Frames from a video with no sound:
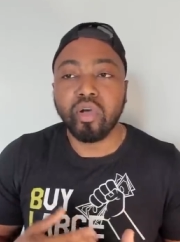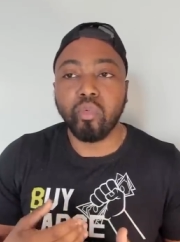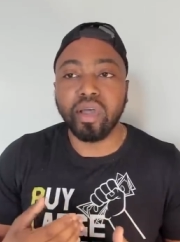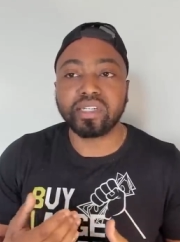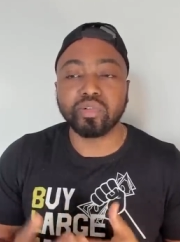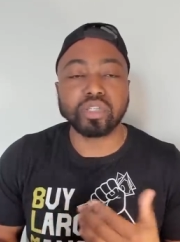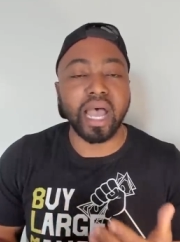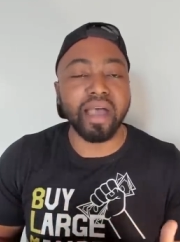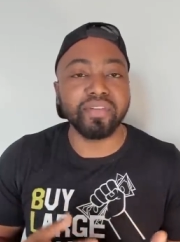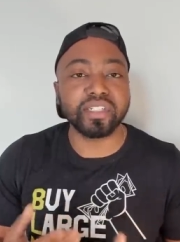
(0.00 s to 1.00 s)
once it was
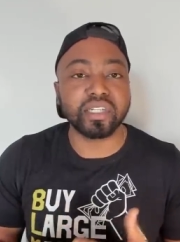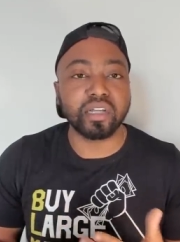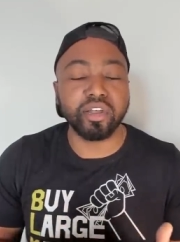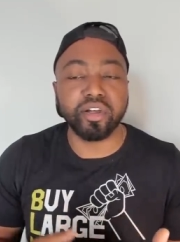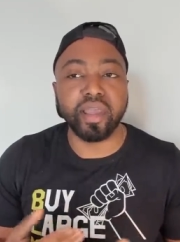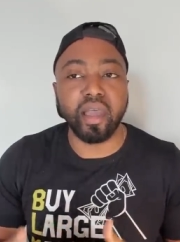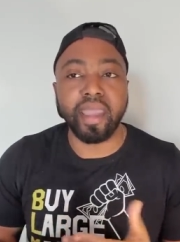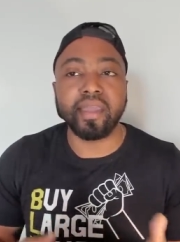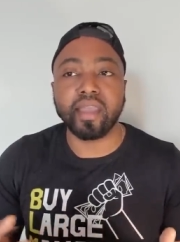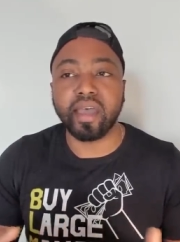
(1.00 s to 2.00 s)
obvious and clear that,
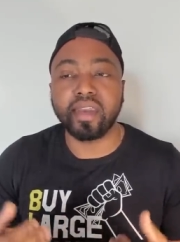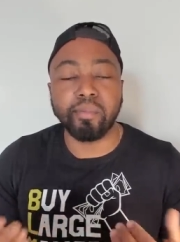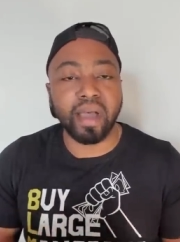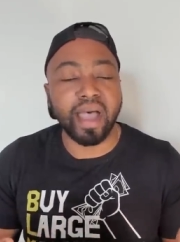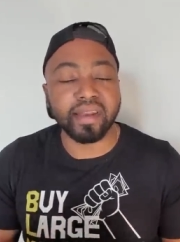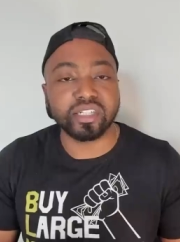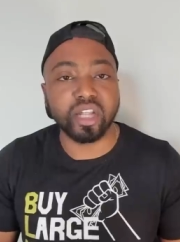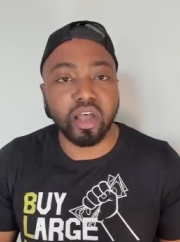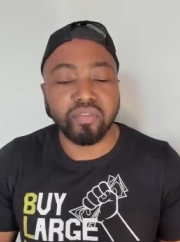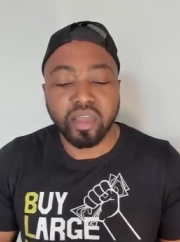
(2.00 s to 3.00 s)
hey, yeah, they're buying this
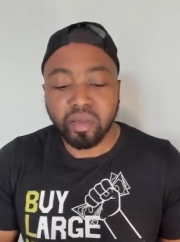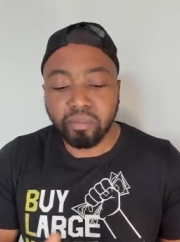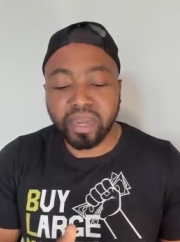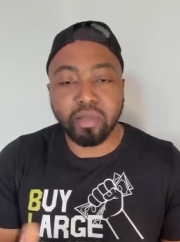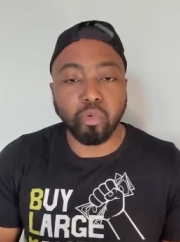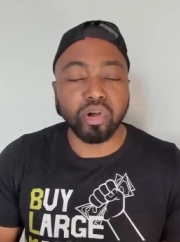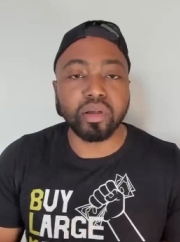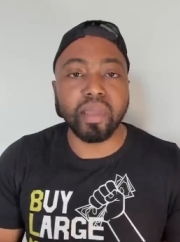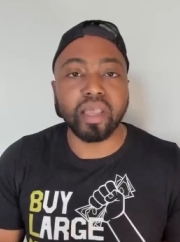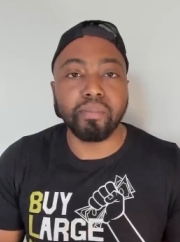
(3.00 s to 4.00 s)
stuff. But they wanted to
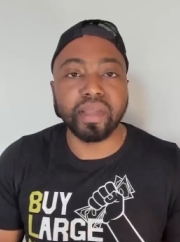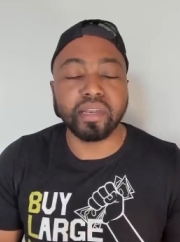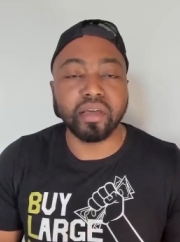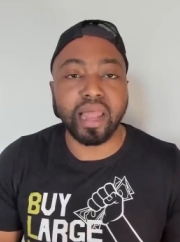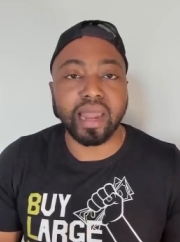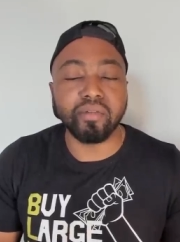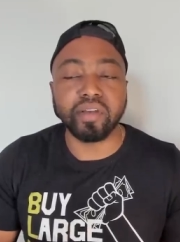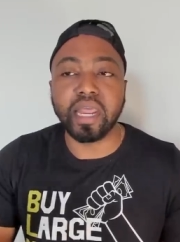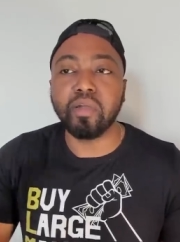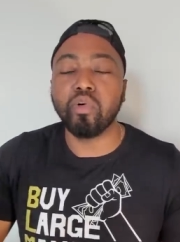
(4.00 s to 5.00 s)
make a big deal out of it.
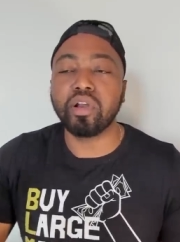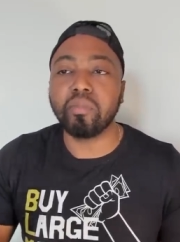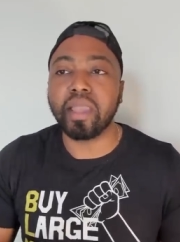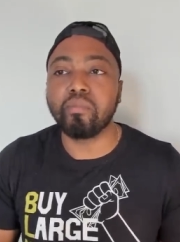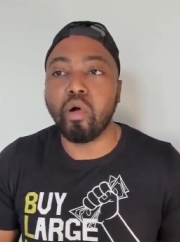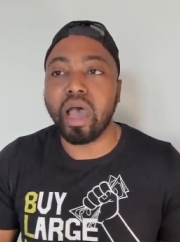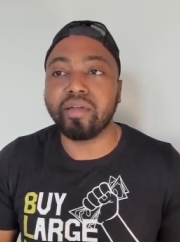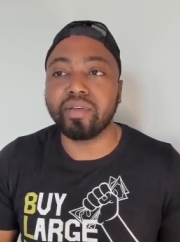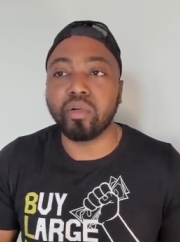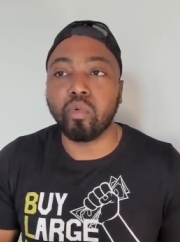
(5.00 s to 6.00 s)
They wanted to make more out
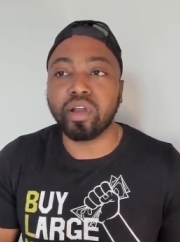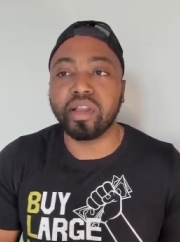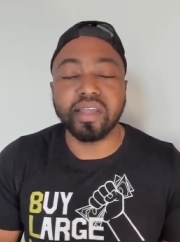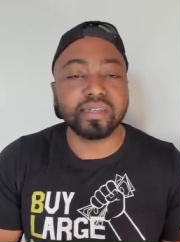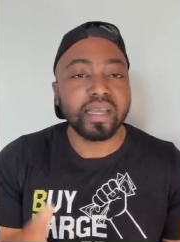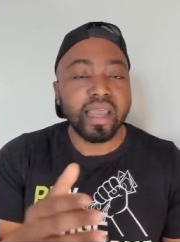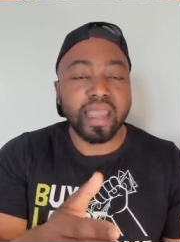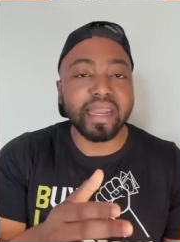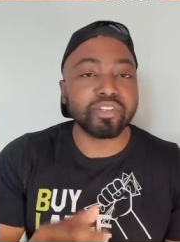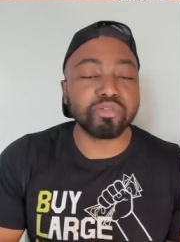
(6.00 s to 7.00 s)
of it than what it is.
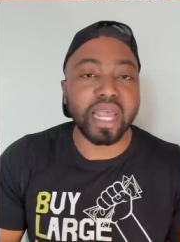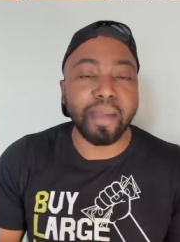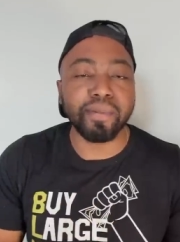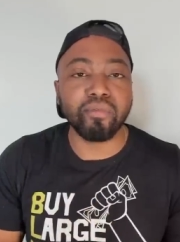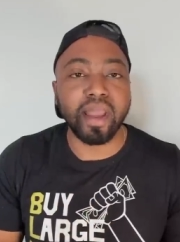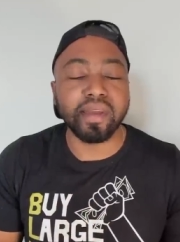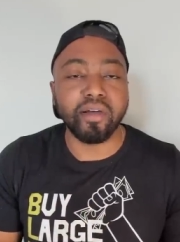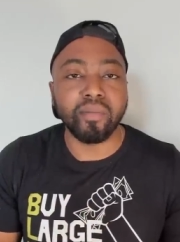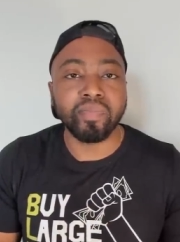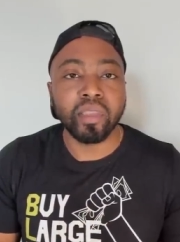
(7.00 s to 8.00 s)
And that's what's happening right
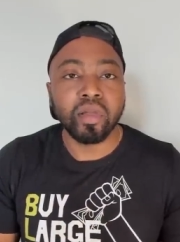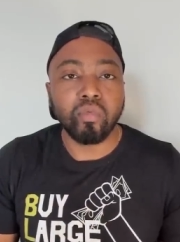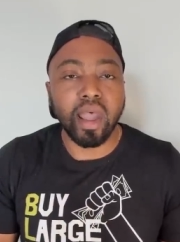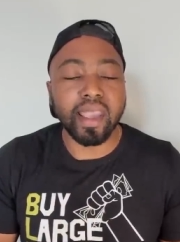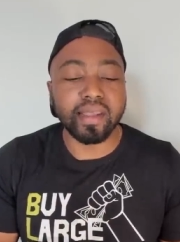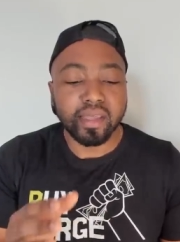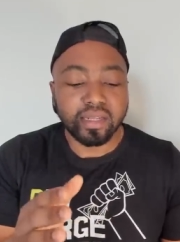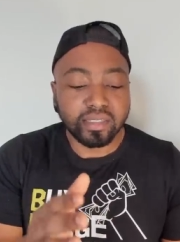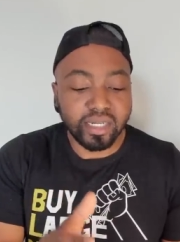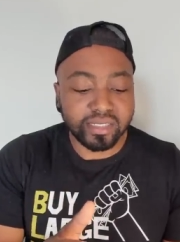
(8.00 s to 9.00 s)
now, right?
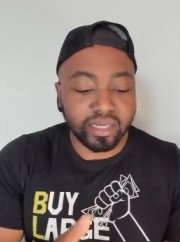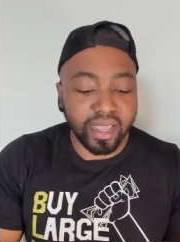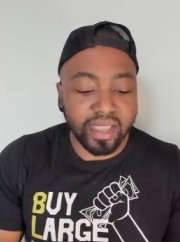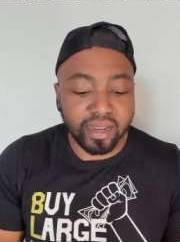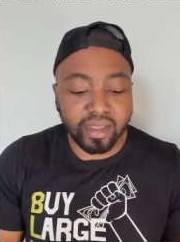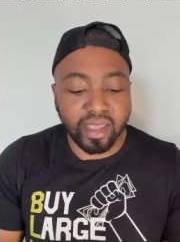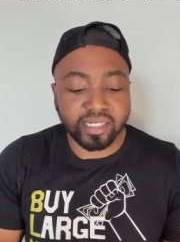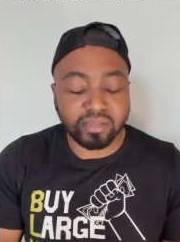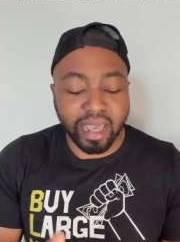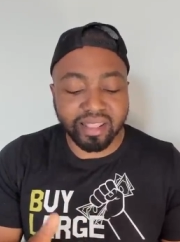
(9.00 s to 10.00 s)
This lady
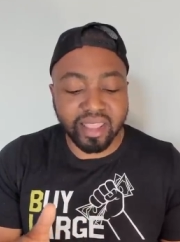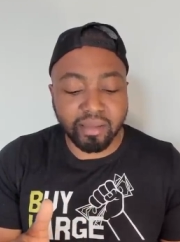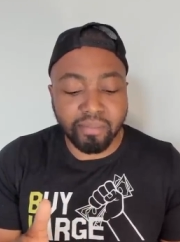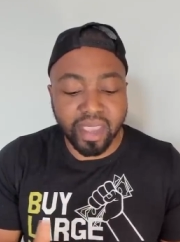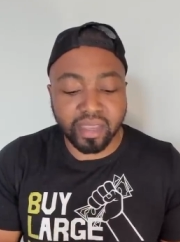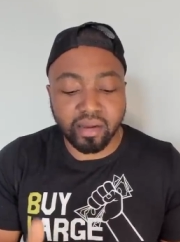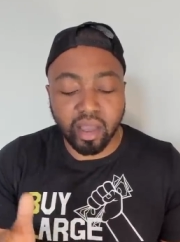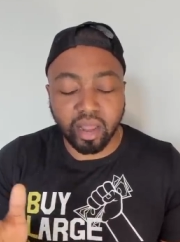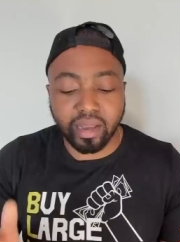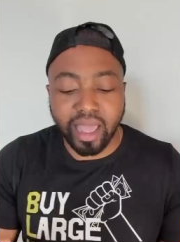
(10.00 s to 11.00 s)
is, I think, making
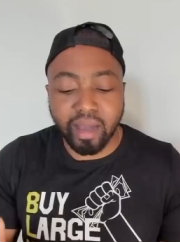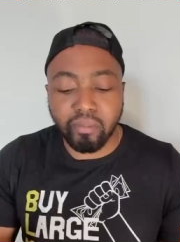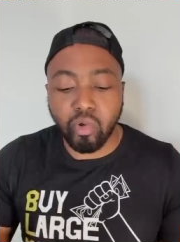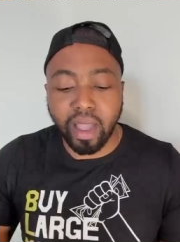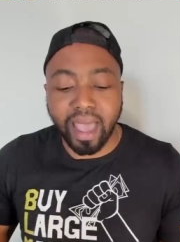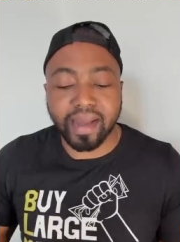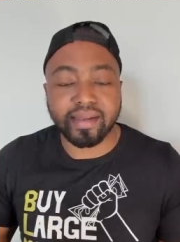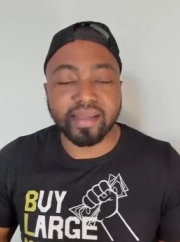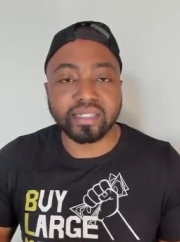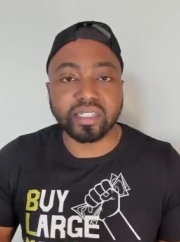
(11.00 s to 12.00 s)
a lot more out of
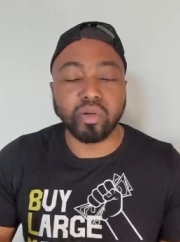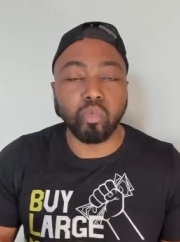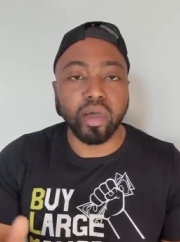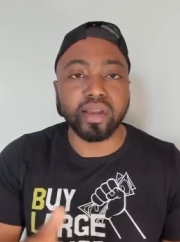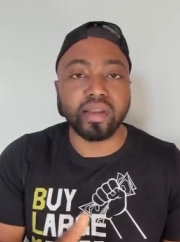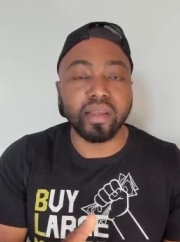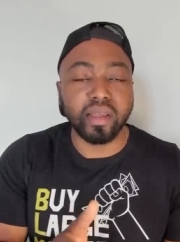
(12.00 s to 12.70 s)
this than what it,